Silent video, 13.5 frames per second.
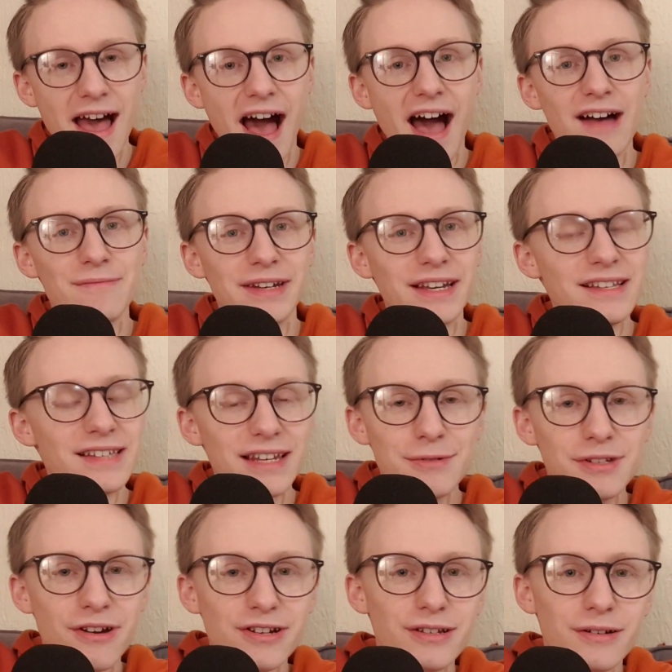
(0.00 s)
And he said he was
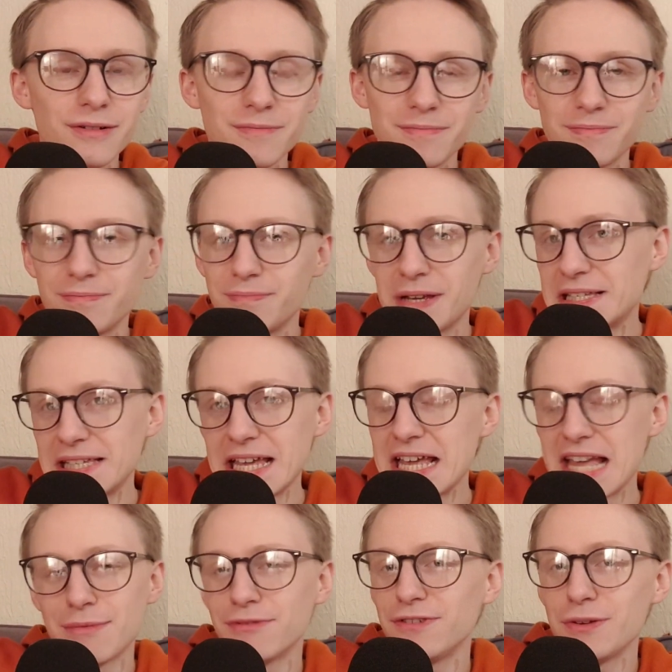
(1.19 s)
going to go be seeing
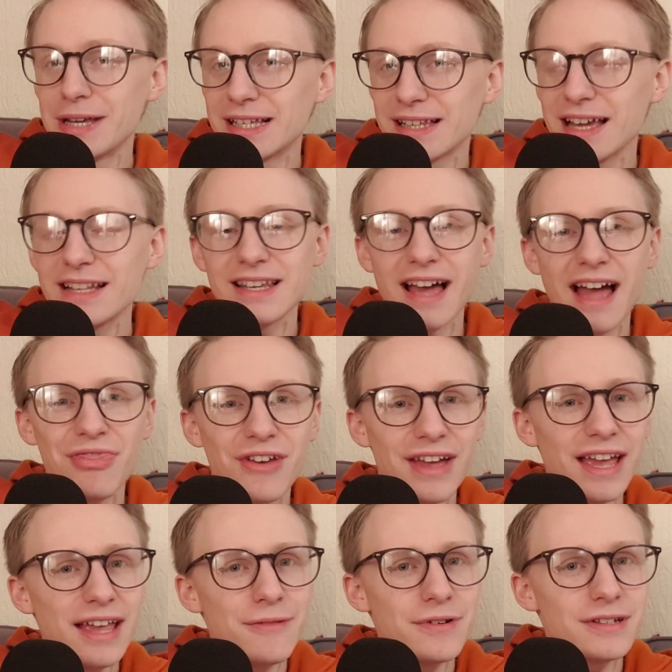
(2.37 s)
him a few weeks later, and that
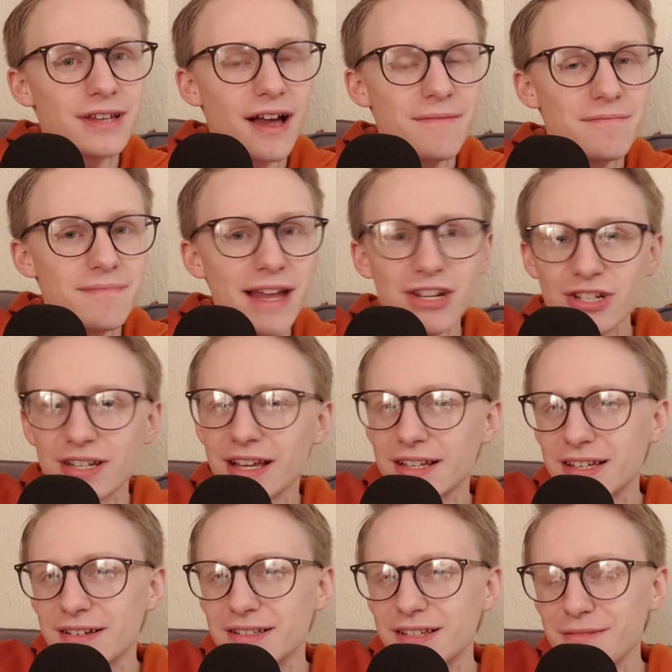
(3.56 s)
he would mention it
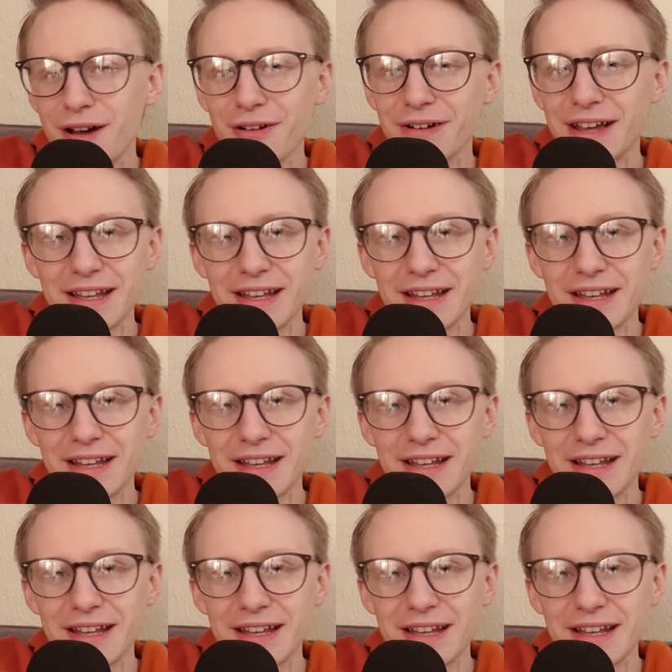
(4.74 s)
to Murray.